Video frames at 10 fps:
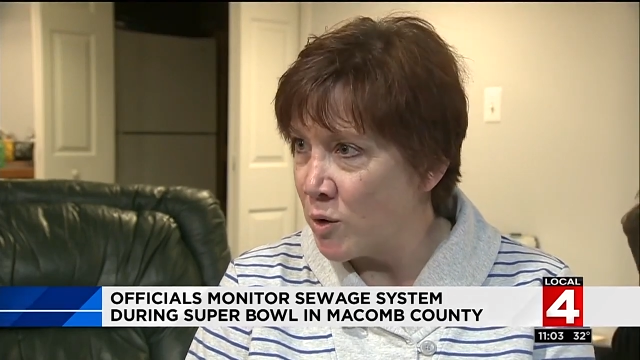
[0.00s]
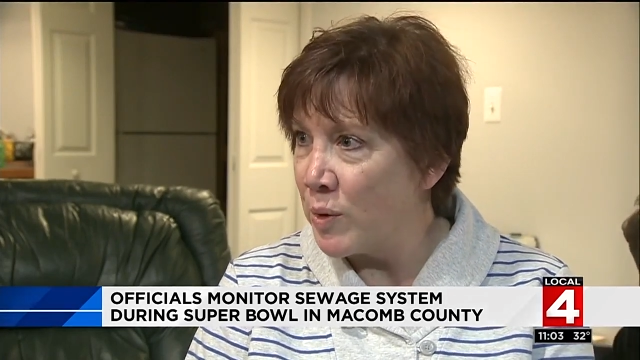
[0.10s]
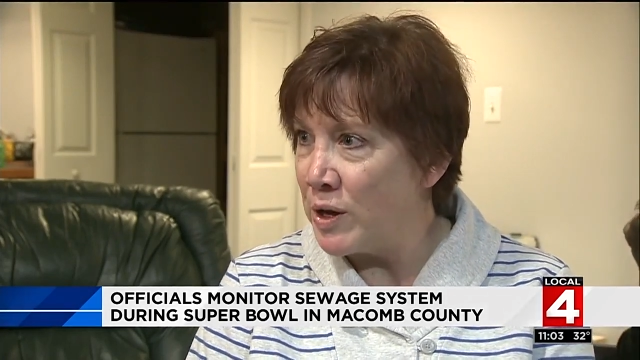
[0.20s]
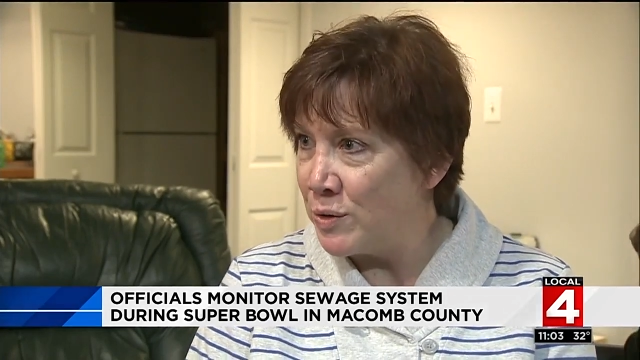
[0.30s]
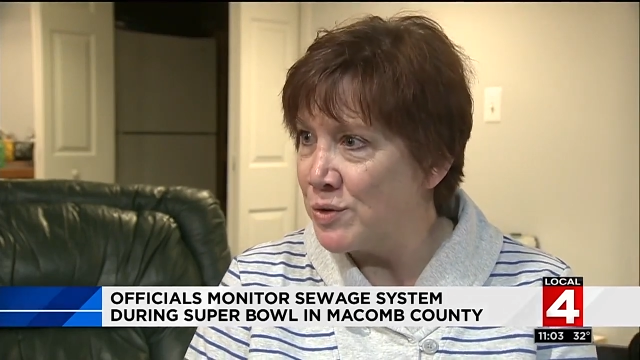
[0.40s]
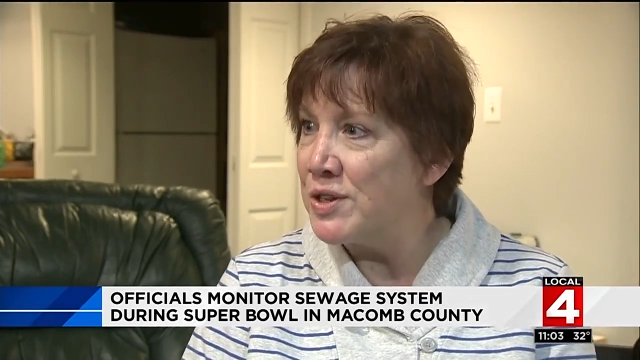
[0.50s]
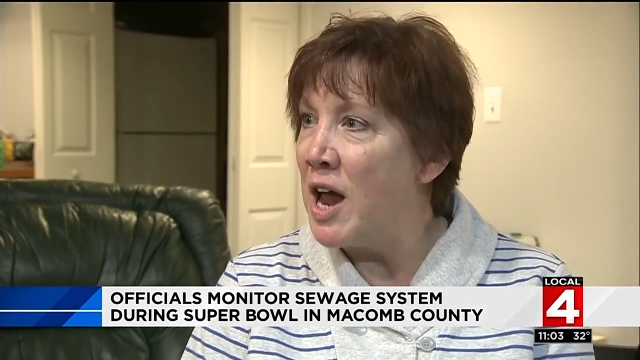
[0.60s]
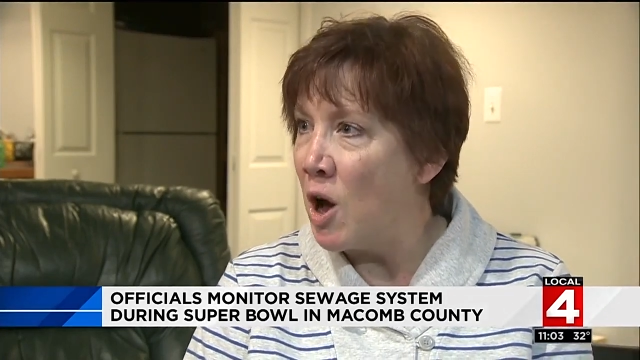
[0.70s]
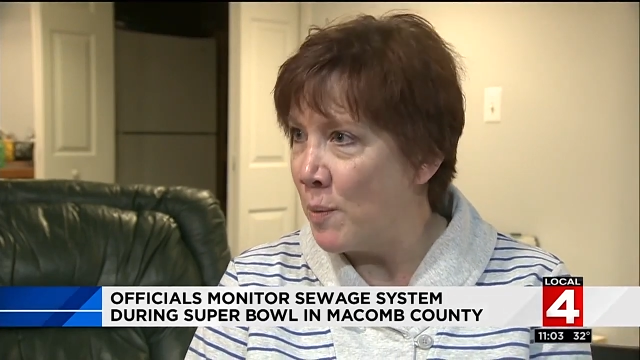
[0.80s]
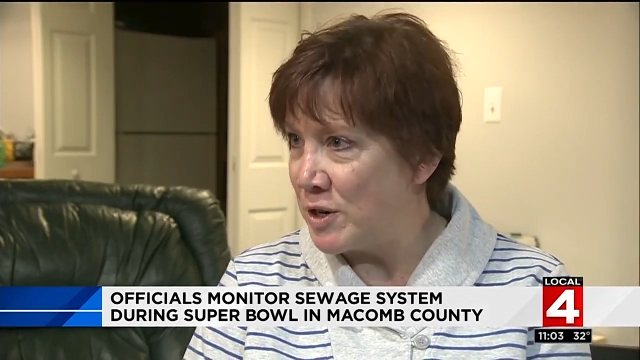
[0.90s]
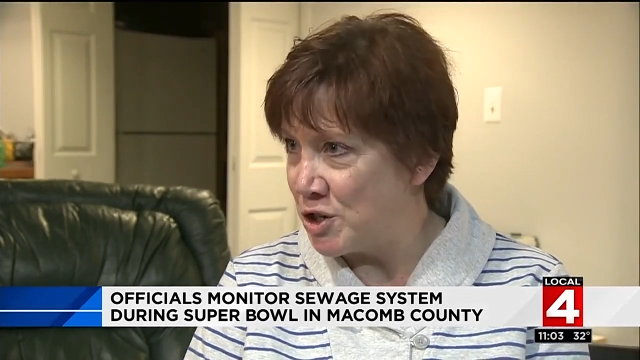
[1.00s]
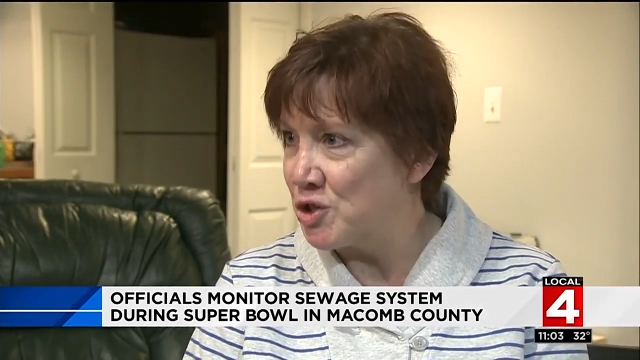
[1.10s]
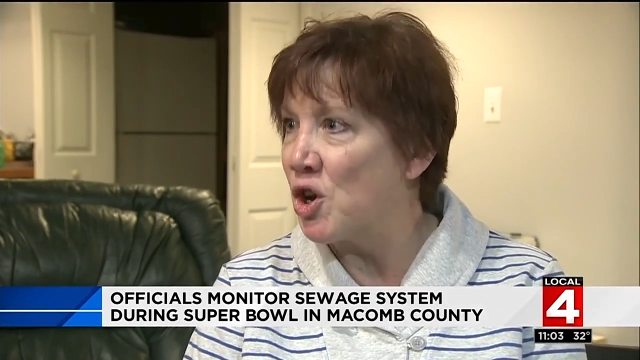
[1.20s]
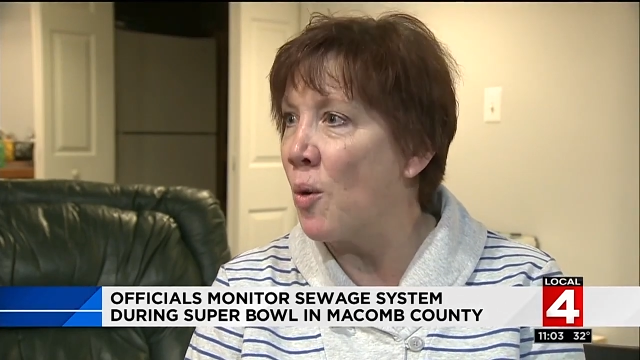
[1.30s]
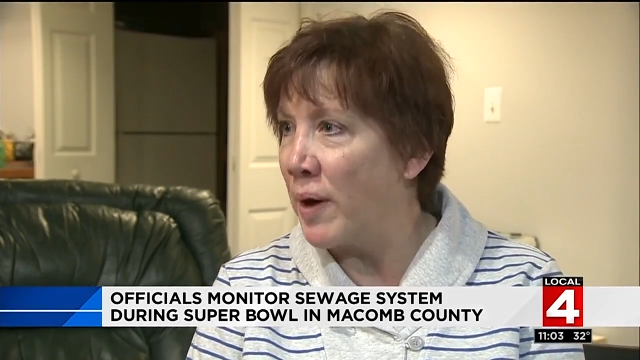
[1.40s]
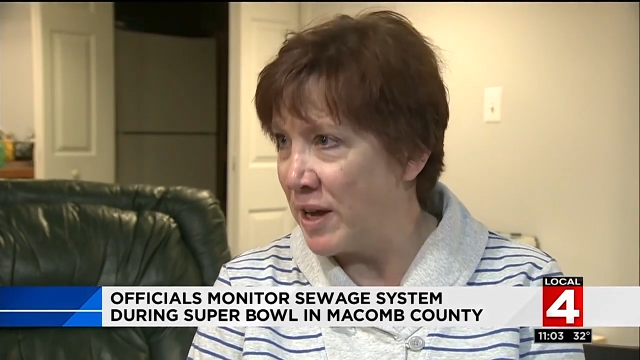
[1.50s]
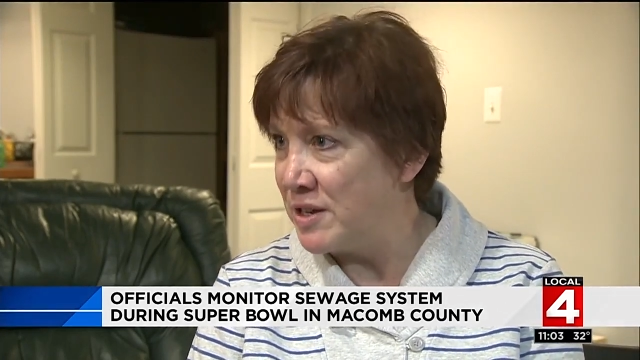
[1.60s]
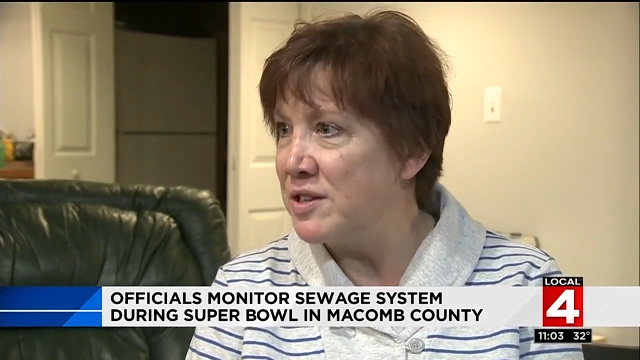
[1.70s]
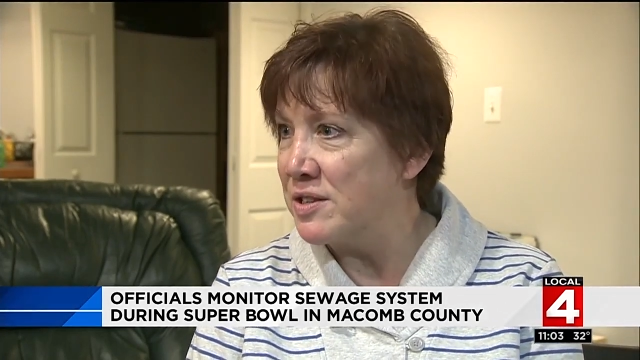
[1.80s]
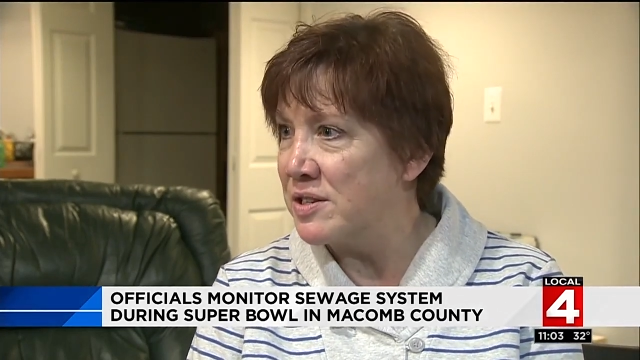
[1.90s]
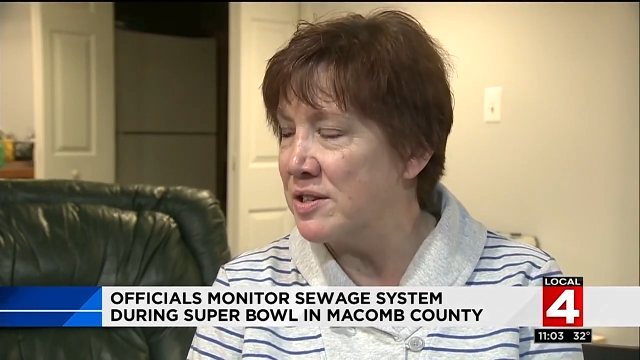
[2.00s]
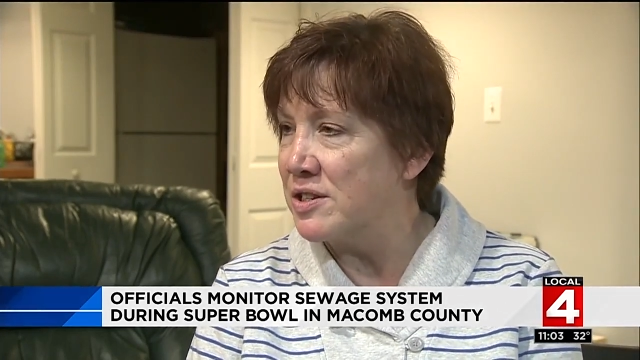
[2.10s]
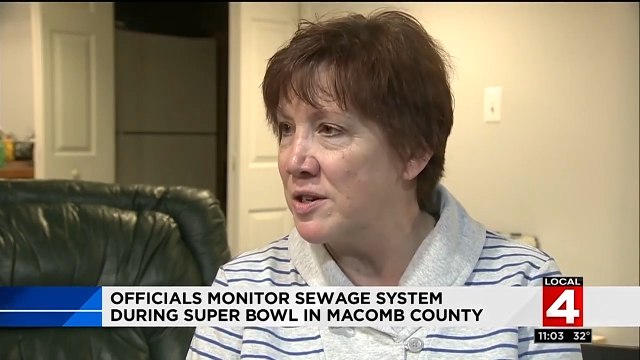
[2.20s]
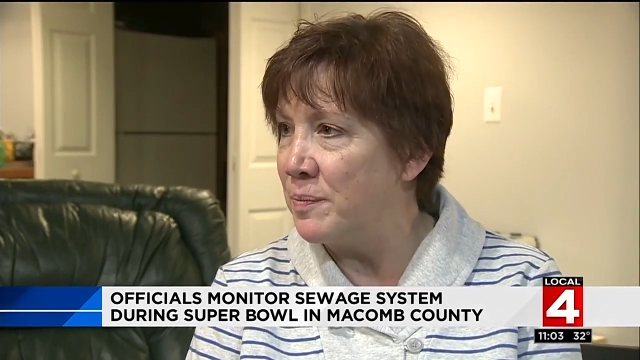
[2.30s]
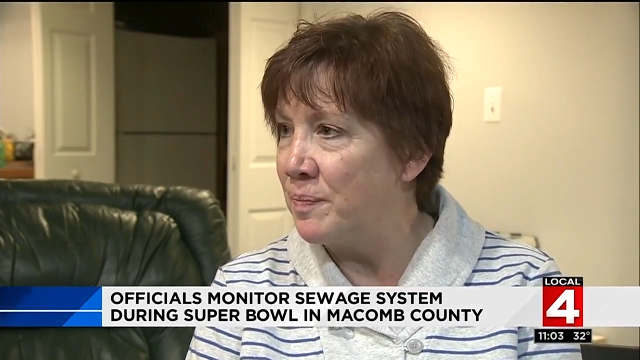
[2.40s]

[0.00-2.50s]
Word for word: we use and how much is going into the system. And, and